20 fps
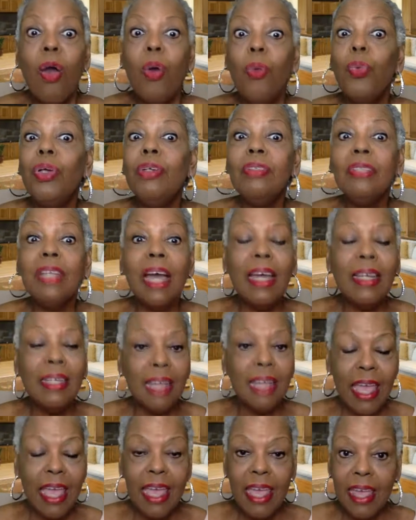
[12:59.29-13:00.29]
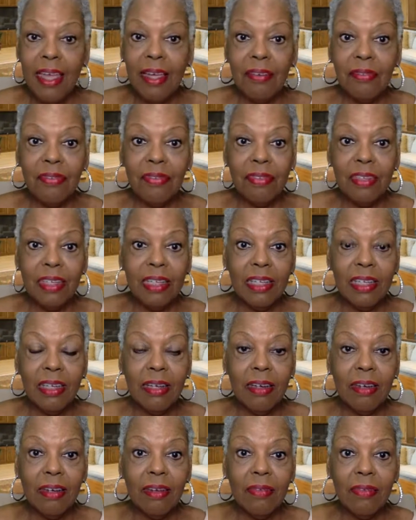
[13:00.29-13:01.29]
will not have
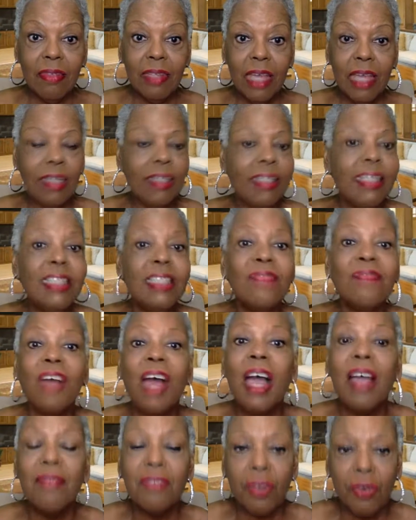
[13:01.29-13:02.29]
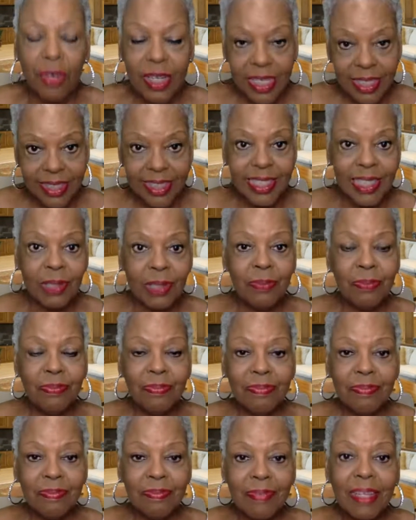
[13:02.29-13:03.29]
at least 5 credits.
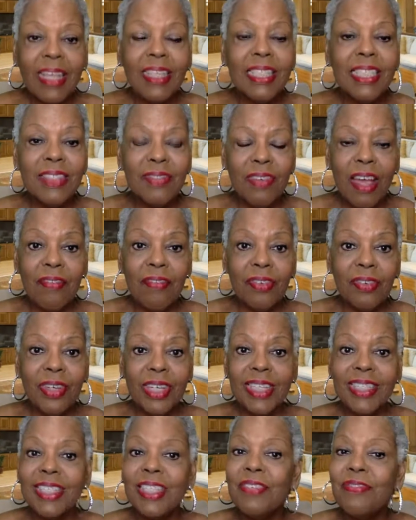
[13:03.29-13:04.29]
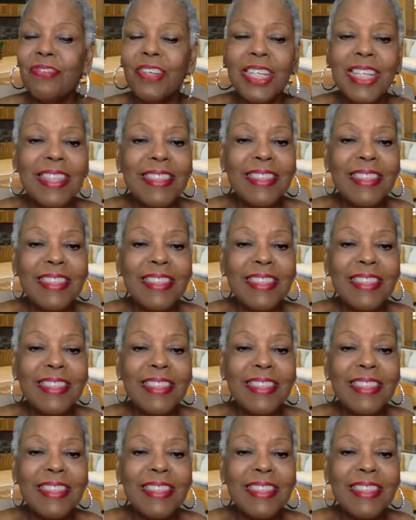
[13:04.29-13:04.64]
At least 5 credits. And the funny